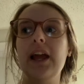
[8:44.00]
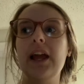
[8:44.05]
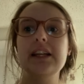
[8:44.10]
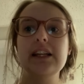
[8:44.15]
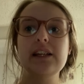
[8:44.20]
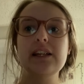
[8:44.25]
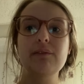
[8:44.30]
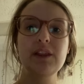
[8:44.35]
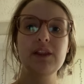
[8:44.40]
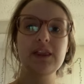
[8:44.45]
And
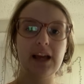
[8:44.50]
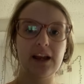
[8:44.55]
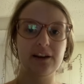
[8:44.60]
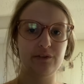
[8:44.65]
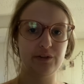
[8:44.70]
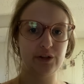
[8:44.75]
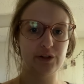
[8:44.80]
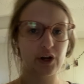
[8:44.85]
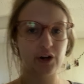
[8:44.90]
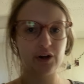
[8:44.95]
even then,
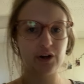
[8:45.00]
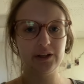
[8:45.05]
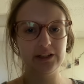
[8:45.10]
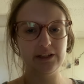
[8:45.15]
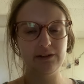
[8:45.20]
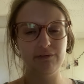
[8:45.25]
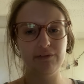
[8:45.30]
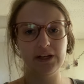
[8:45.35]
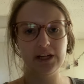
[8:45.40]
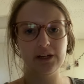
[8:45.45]
if you're
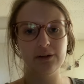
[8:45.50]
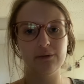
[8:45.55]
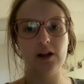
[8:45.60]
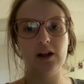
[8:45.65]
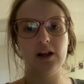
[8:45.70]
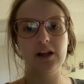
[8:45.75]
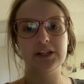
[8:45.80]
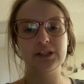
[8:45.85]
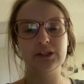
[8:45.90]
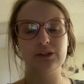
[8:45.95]
currently feeding
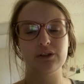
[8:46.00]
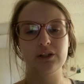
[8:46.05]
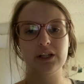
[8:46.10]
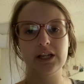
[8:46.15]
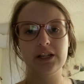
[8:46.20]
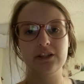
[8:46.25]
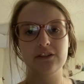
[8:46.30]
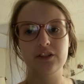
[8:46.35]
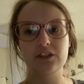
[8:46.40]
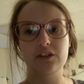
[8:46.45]
raw and you're
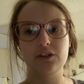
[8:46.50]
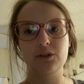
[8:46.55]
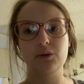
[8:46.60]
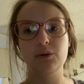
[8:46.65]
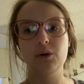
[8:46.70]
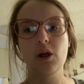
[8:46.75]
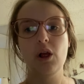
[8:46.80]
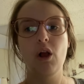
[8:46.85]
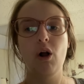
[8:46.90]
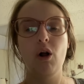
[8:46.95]
looking to
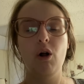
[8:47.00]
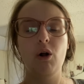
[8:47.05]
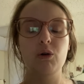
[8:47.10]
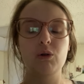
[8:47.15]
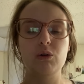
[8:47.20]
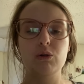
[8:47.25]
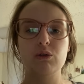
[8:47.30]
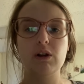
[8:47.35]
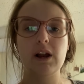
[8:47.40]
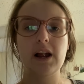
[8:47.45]
do
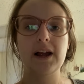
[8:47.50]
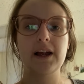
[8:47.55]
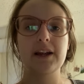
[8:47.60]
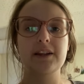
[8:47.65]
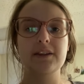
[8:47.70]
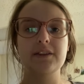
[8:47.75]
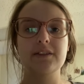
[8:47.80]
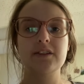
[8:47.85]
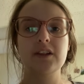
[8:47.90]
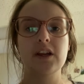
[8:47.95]
whole
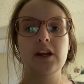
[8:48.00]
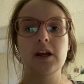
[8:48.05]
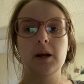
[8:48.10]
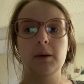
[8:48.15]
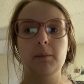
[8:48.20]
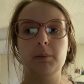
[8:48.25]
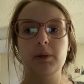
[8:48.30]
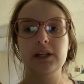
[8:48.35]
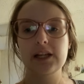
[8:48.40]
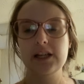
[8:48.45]
grinds,
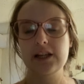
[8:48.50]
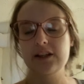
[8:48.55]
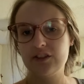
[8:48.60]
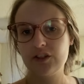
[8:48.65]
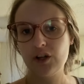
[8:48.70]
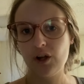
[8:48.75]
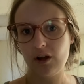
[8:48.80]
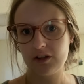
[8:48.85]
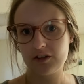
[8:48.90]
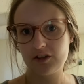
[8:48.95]
please
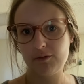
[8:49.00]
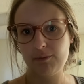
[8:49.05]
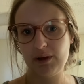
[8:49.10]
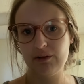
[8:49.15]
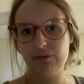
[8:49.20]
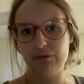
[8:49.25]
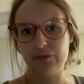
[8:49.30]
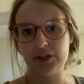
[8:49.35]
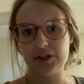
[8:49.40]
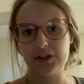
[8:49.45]
talk to
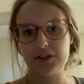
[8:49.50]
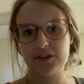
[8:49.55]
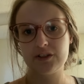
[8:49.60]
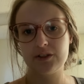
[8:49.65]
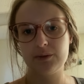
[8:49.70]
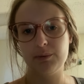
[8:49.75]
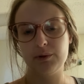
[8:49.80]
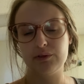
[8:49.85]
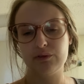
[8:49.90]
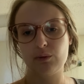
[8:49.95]
me
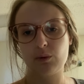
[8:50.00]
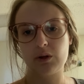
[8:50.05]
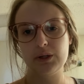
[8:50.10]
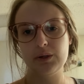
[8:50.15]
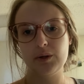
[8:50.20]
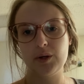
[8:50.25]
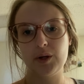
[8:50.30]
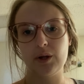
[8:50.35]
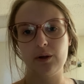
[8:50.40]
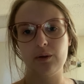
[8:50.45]
first before
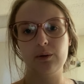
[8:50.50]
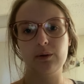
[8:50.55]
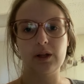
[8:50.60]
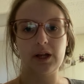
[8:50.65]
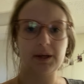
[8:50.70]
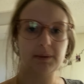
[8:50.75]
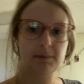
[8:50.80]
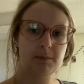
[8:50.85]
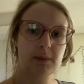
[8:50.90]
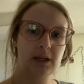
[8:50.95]
you go
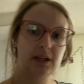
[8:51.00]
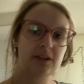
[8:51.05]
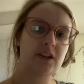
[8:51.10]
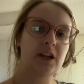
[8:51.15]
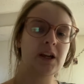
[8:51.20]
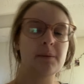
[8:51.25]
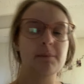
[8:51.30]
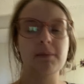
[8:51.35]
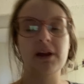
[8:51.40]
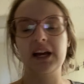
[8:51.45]
like
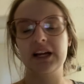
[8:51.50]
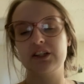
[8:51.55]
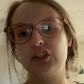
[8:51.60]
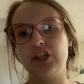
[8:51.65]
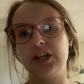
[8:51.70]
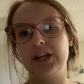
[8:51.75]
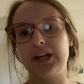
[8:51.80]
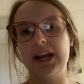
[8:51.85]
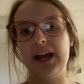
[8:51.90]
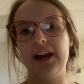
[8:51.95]
mixing and
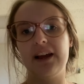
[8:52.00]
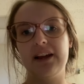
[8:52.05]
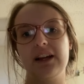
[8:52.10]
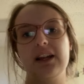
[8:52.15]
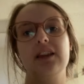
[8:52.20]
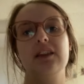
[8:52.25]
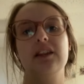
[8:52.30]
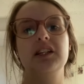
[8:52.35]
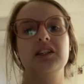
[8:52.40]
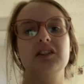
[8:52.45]
matching and
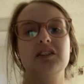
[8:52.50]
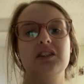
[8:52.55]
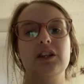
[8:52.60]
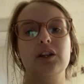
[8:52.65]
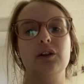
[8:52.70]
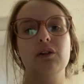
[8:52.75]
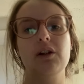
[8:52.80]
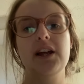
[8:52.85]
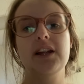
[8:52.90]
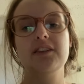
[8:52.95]
adding things to the
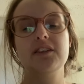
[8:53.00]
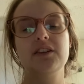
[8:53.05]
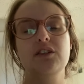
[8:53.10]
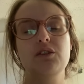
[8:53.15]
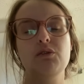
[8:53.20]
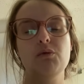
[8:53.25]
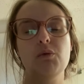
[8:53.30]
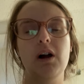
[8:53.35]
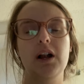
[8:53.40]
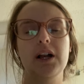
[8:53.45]
grinds because
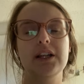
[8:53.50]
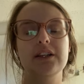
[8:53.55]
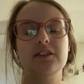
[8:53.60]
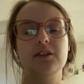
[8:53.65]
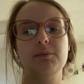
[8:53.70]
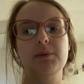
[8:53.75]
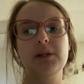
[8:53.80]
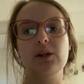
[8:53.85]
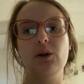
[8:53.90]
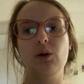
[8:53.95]
you want it
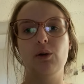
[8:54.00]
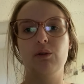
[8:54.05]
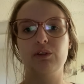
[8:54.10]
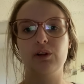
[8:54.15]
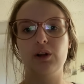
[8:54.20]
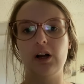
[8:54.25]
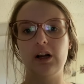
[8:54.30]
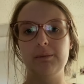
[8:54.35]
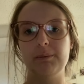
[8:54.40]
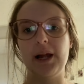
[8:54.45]
to be
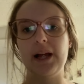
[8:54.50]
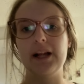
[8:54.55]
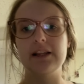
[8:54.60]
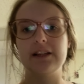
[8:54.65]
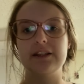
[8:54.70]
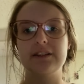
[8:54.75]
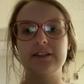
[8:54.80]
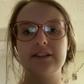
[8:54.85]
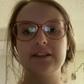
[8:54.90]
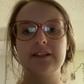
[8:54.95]
overall
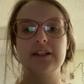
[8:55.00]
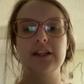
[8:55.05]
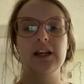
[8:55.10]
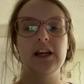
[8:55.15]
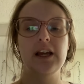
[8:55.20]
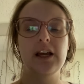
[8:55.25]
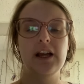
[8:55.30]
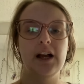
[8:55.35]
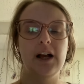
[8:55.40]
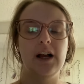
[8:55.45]
balanced
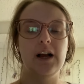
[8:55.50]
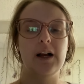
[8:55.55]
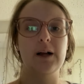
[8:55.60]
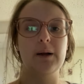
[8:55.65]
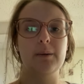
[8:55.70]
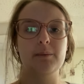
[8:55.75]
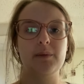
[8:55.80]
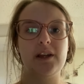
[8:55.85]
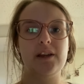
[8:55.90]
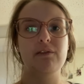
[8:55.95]

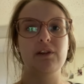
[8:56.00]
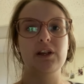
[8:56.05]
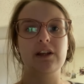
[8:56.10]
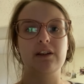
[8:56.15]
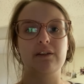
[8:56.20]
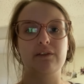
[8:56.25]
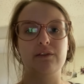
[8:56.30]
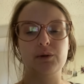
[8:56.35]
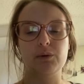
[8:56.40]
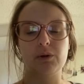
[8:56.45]
um, even
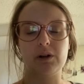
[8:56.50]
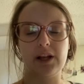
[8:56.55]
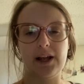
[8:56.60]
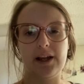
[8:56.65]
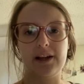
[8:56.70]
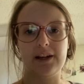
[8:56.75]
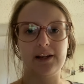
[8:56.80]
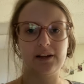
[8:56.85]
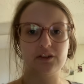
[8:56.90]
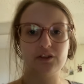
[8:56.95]
if you were to
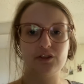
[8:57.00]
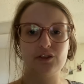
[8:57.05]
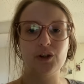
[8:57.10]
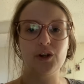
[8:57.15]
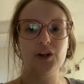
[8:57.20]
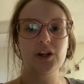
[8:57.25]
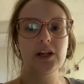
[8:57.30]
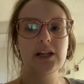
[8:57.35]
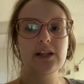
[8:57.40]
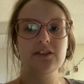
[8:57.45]
add extra
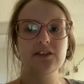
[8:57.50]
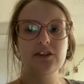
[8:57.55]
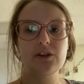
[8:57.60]
goodies